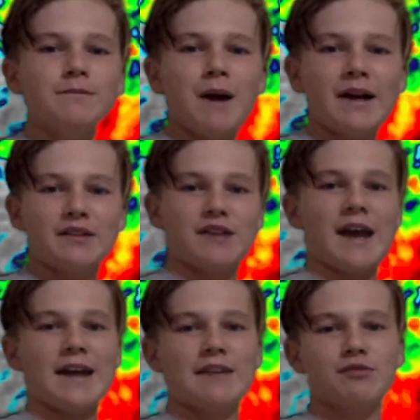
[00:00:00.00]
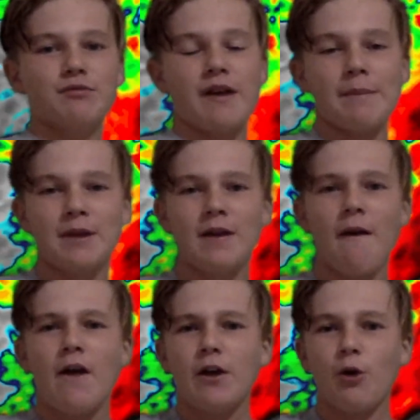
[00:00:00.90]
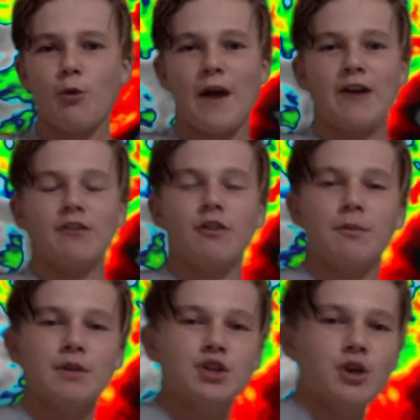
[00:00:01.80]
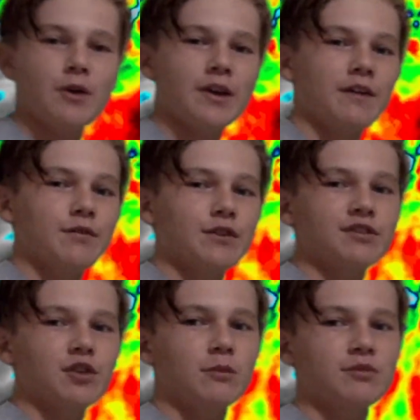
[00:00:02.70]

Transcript: -80s wrapping around the majority of the storm